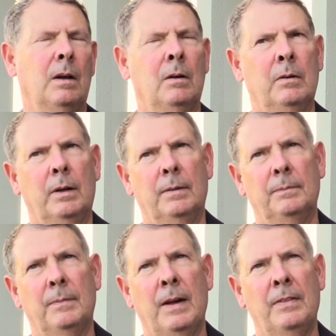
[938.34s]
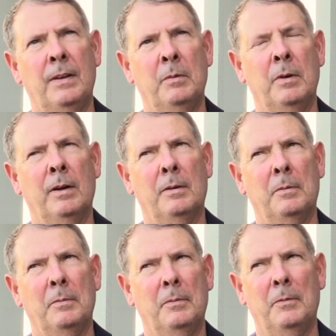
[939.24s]
Okay. I think we
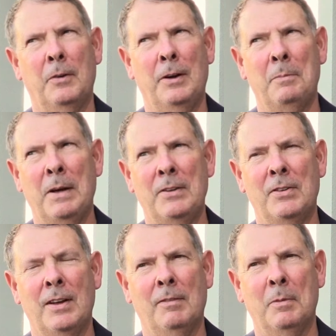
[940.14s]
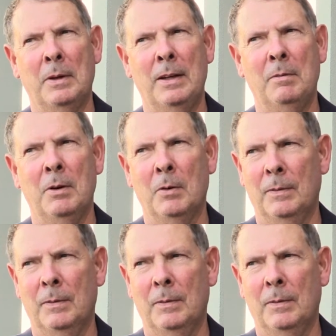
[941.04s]
already made 7, but keep going.